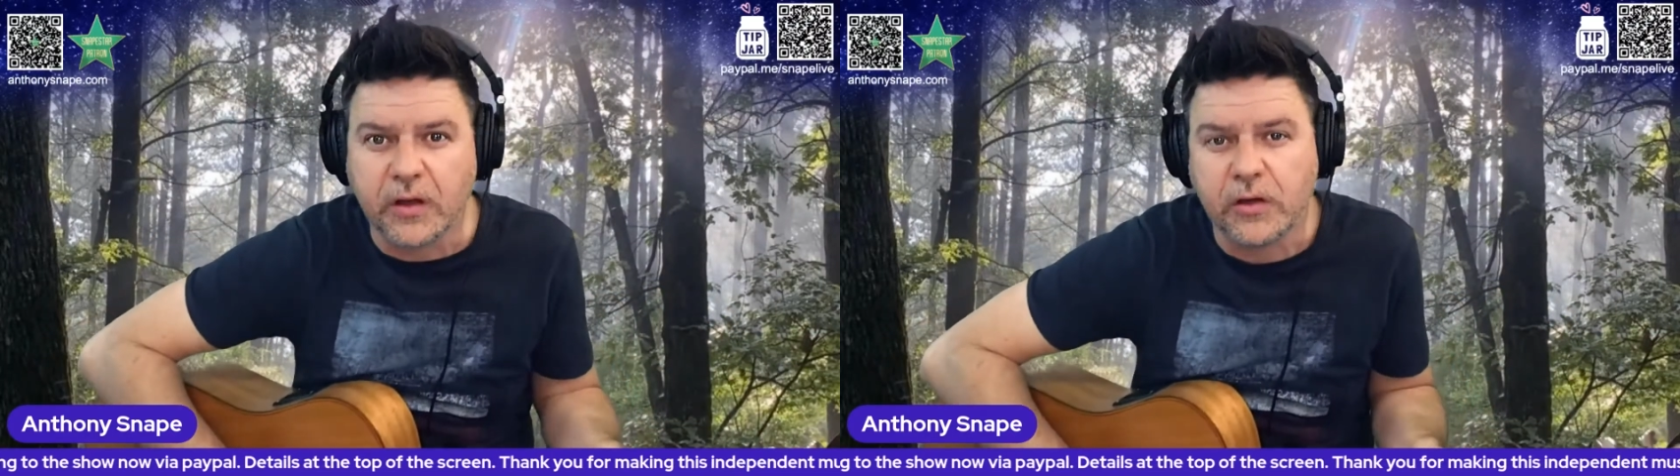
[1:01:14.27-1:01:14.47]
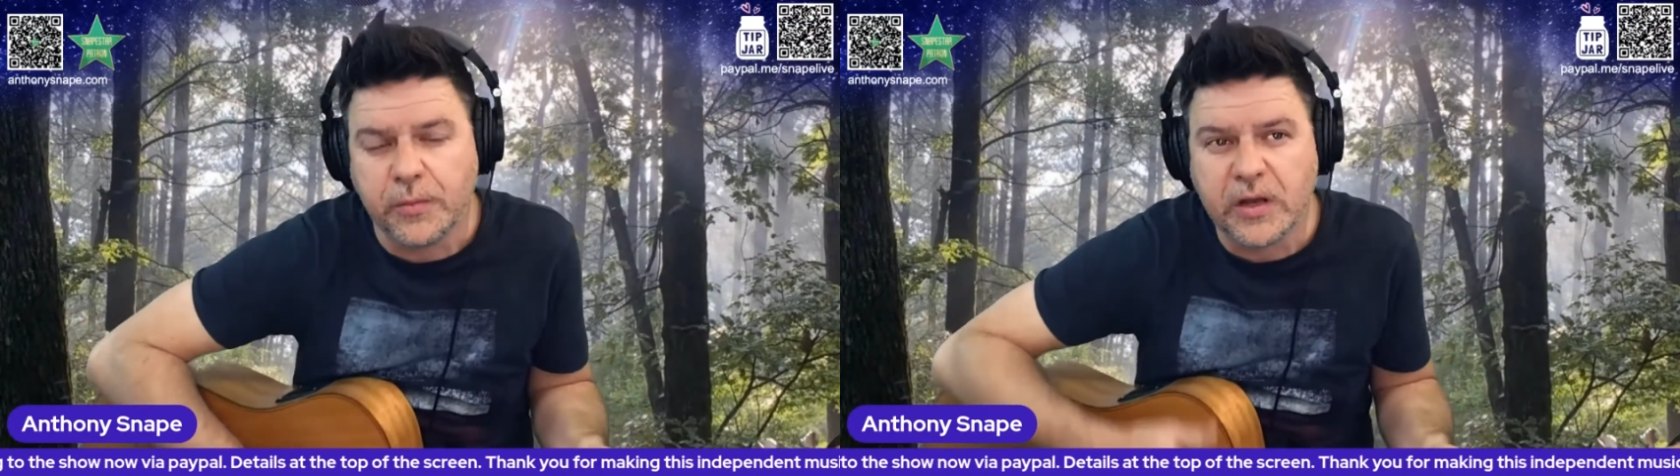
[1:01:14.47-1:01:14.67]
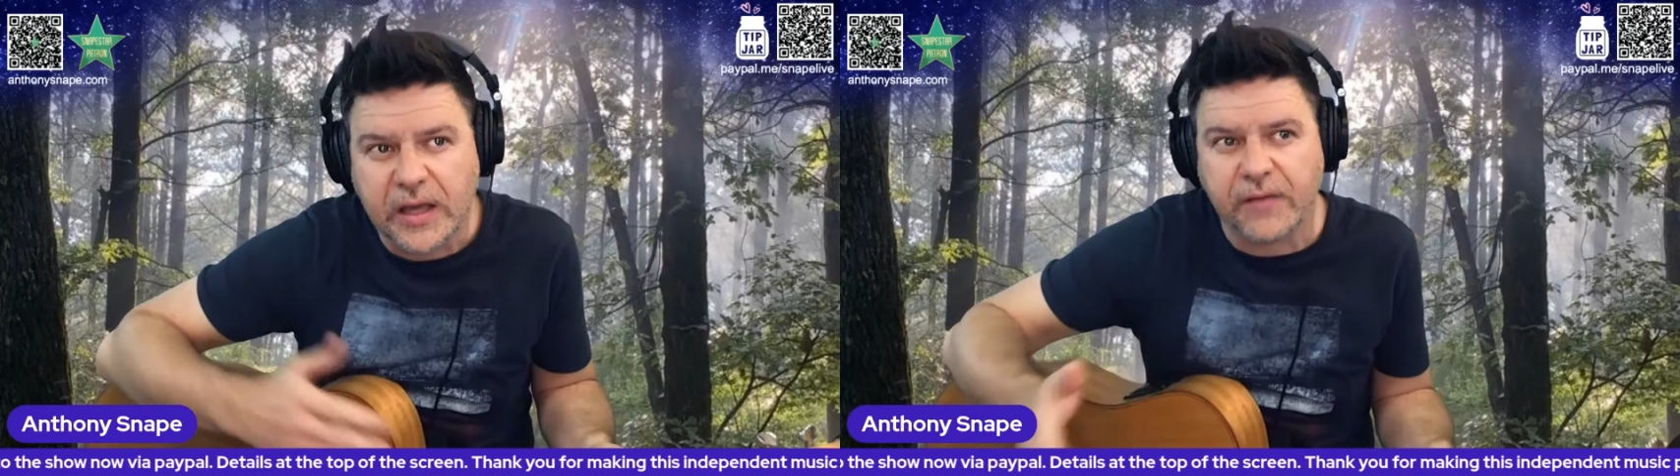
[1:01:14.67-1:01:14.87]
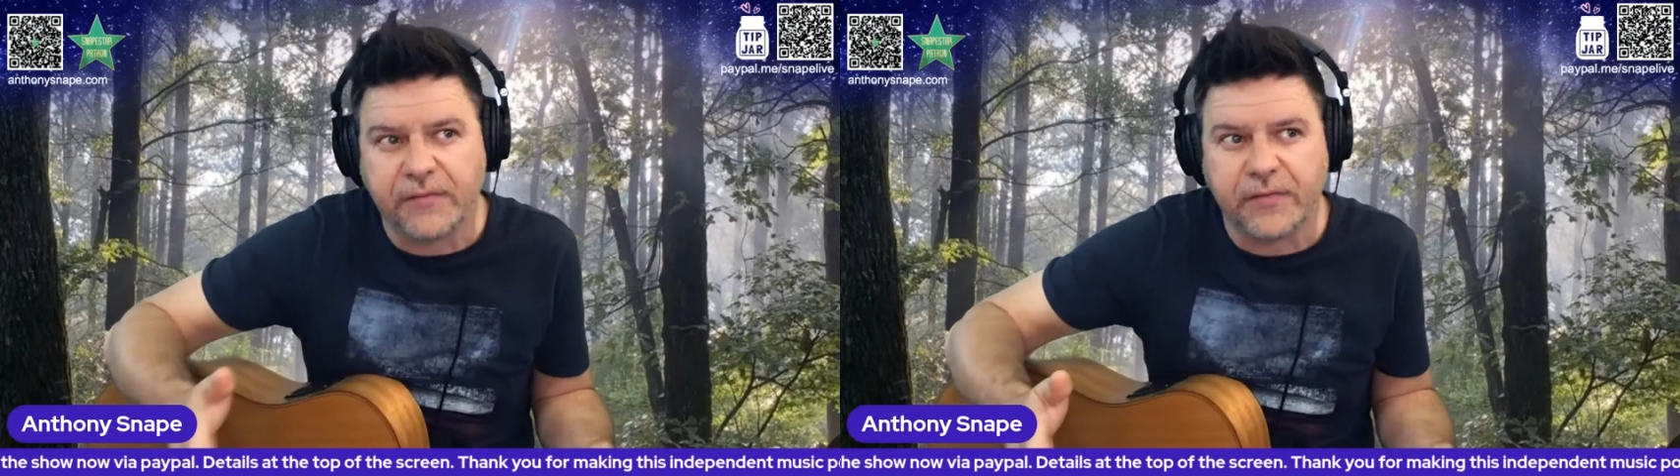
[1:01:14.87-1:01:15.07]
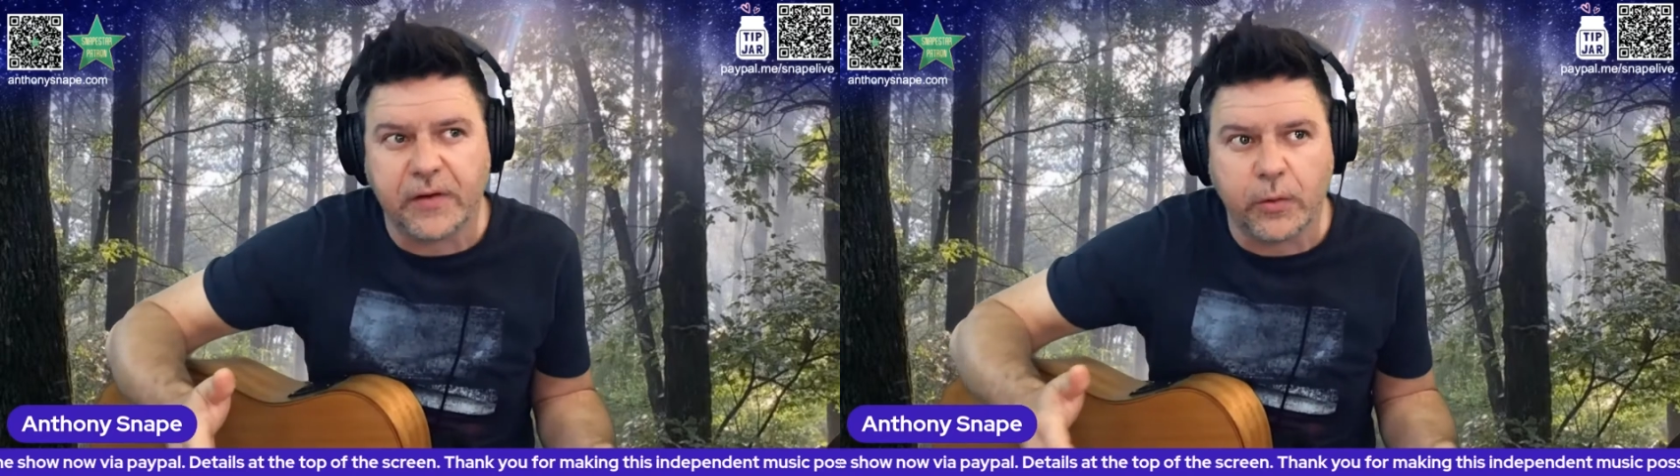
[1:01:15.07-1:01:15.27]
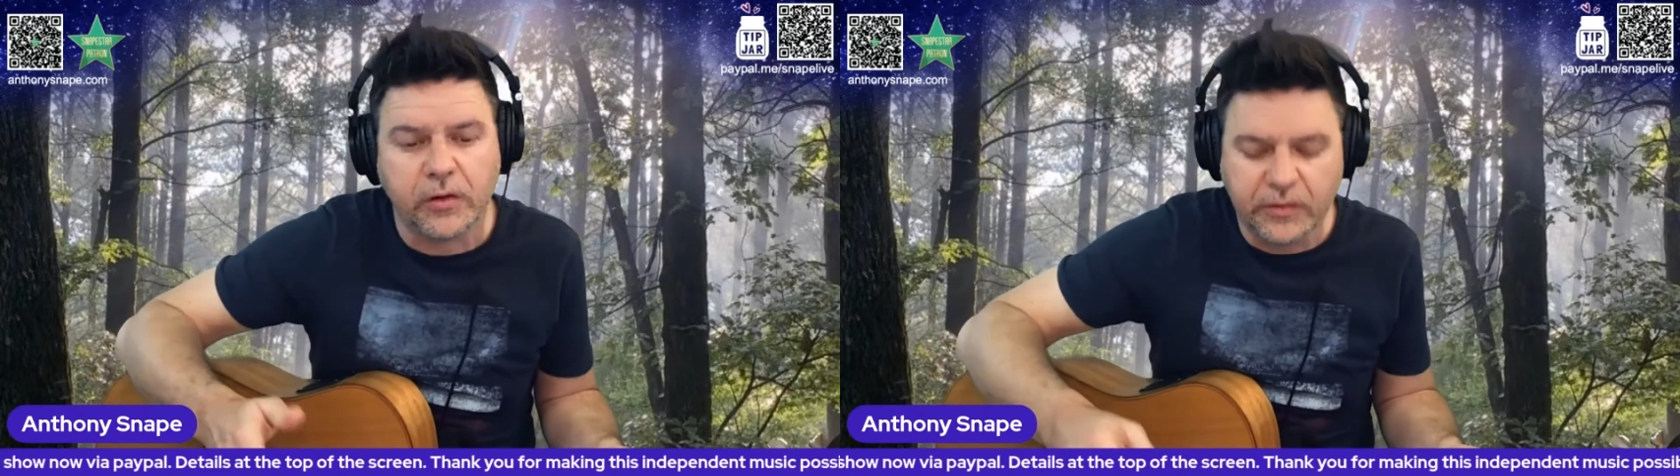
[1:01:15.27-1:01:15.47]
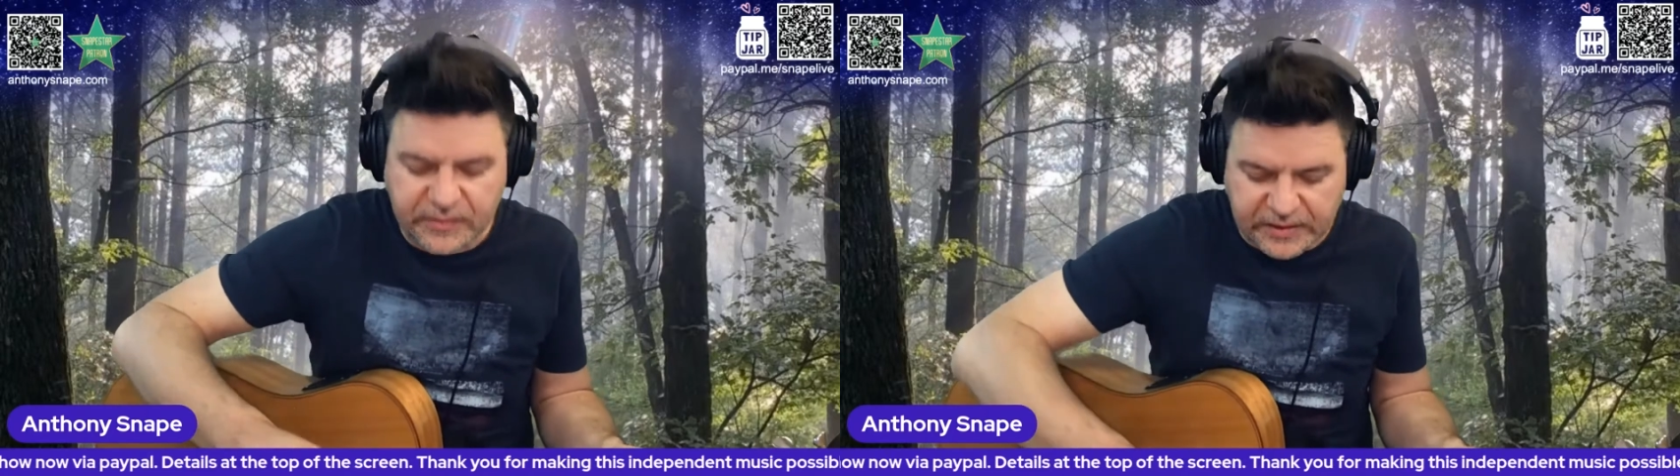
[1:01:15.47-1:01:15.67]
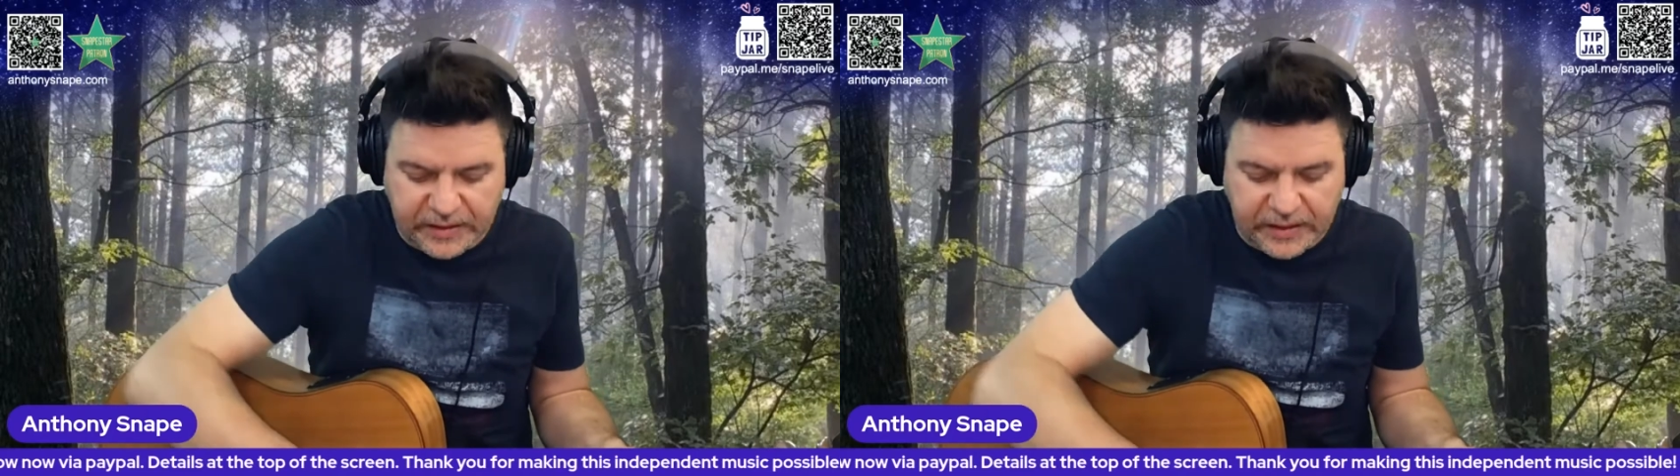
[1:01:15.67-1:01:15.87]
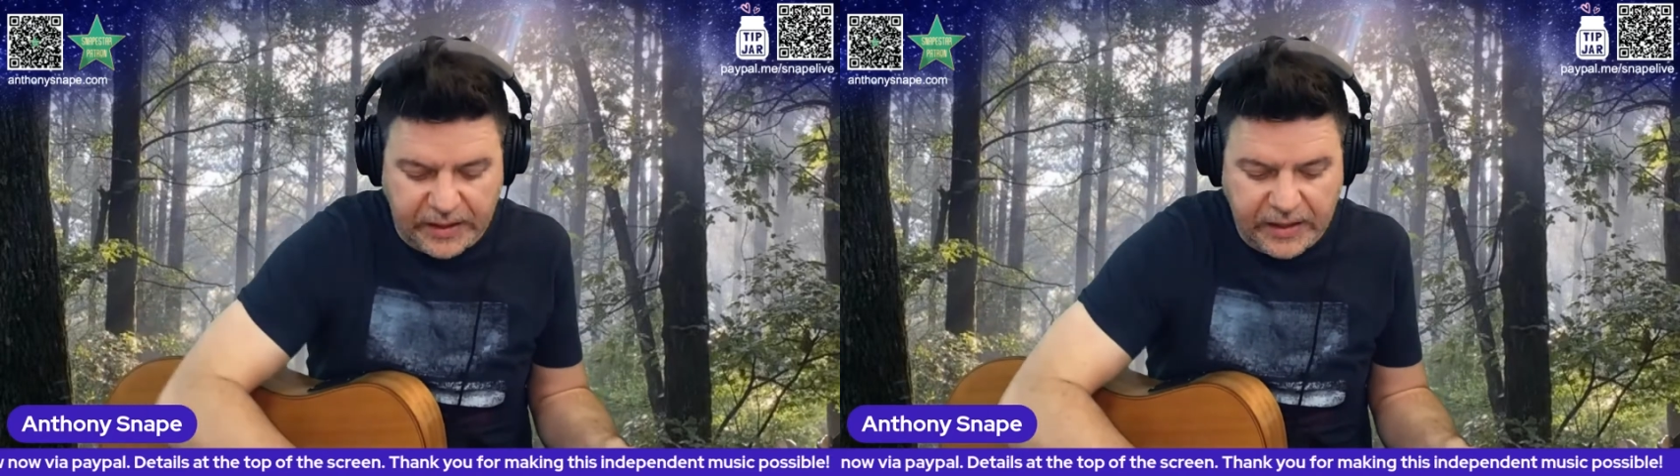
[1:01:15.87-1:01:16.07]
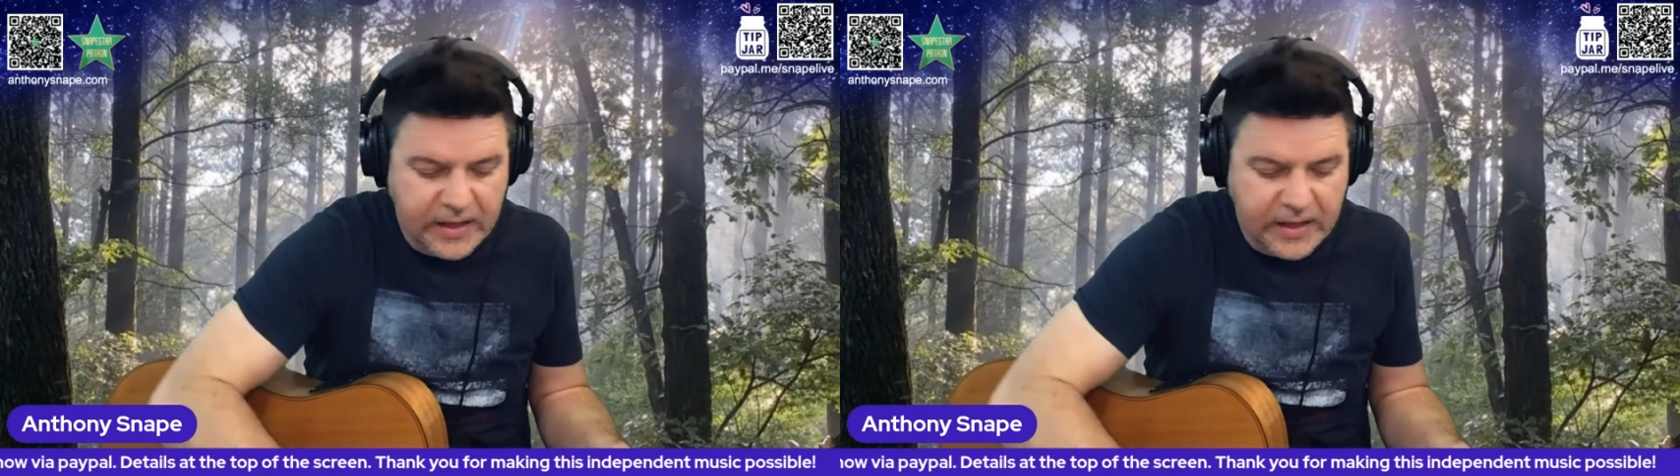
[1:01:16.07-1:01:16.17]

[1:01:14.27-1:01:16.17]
communicate very well acoustically.